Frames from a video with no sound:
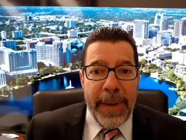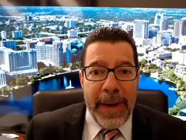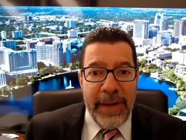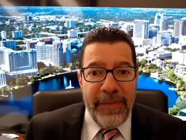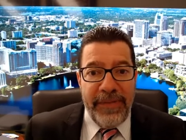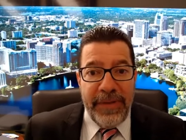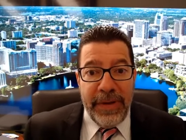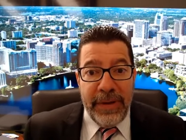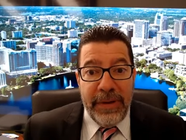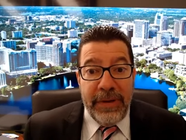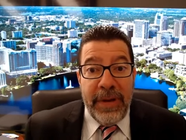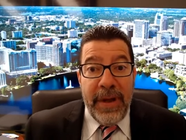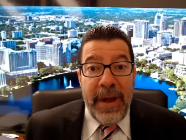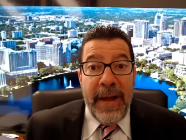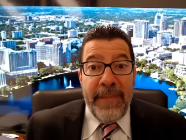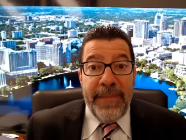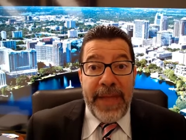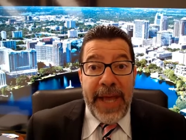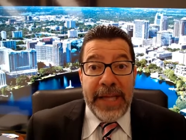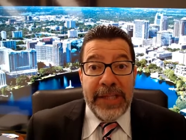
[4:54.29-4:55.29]
And I feel
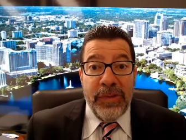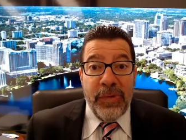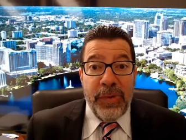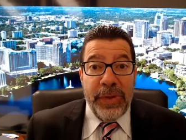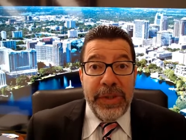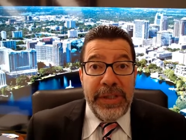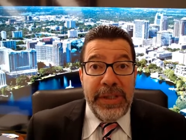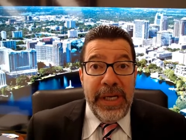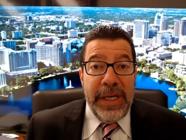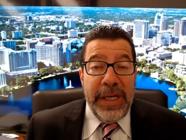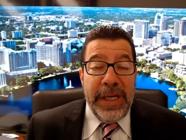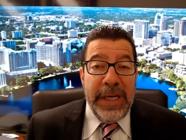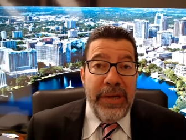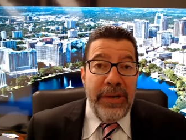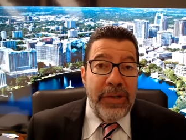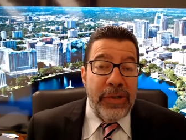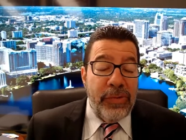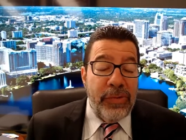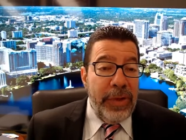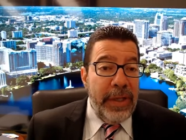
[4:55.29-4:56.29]
that's what we're seeing here
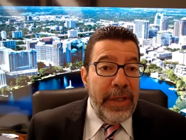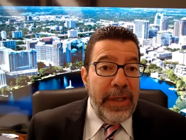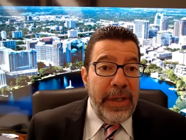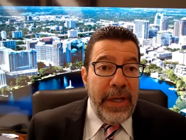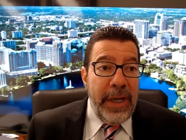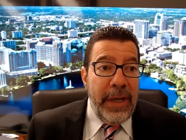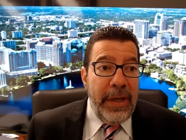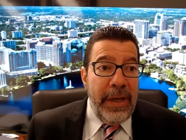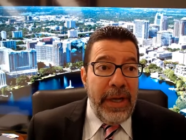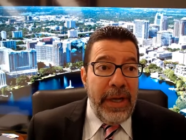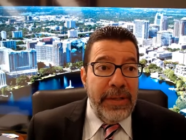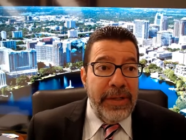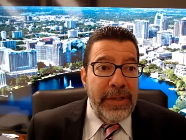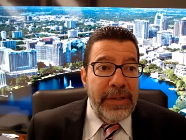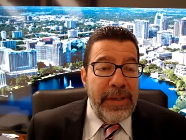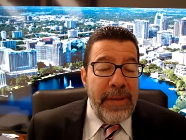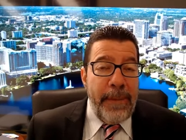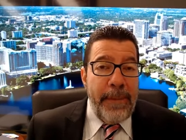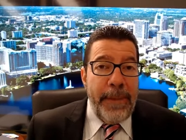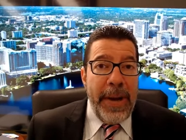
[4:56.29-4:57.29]
is really a, a,
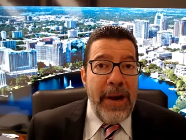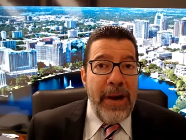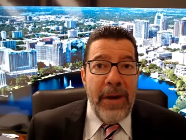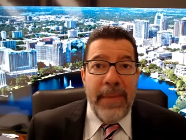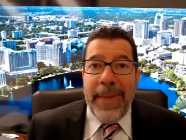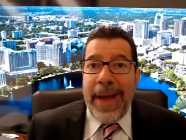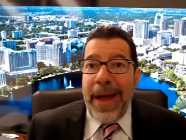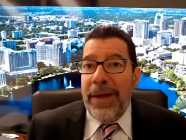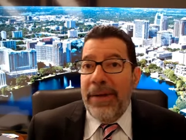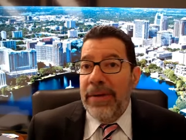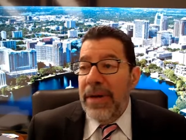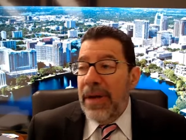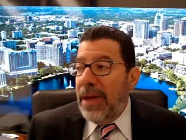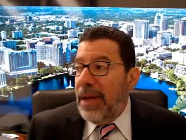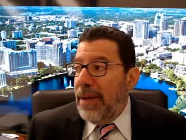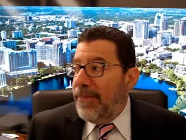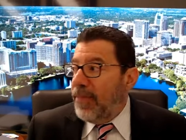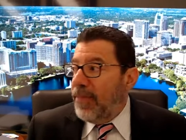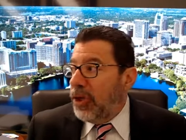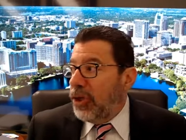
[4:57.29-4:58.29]
just a paramount
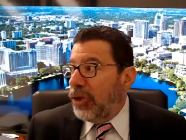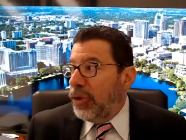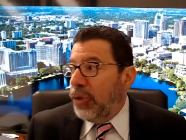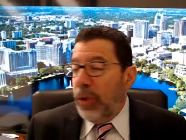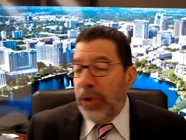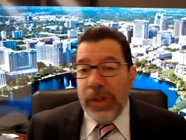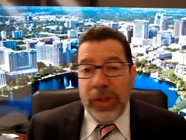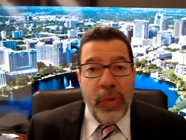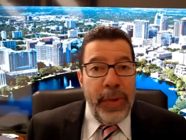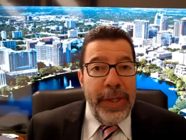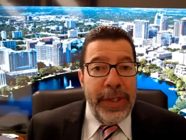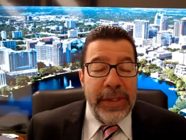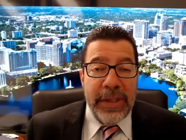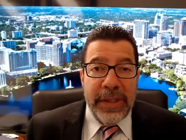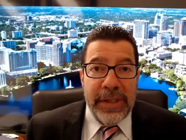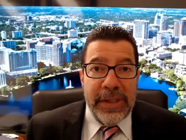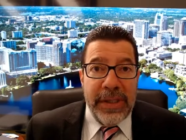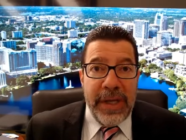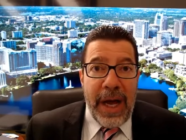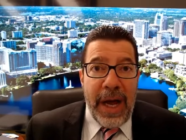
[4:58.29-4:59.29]
short squeeze on
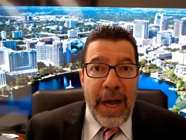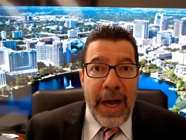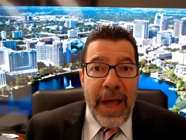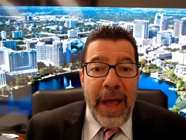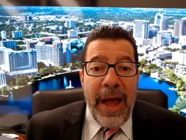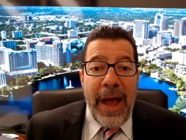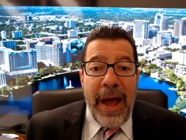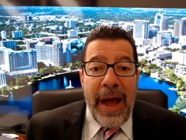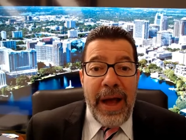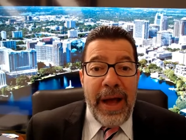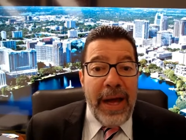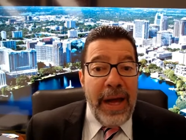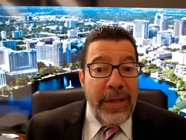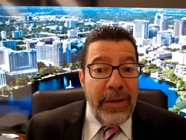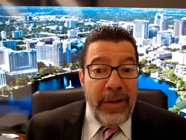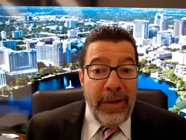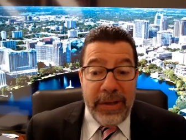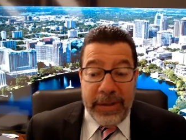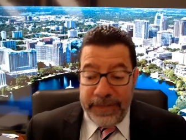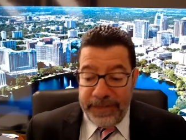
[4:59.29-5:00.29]
the stock. Uh,
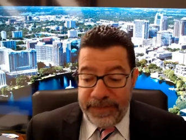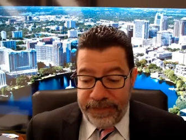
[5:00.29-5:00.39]
look,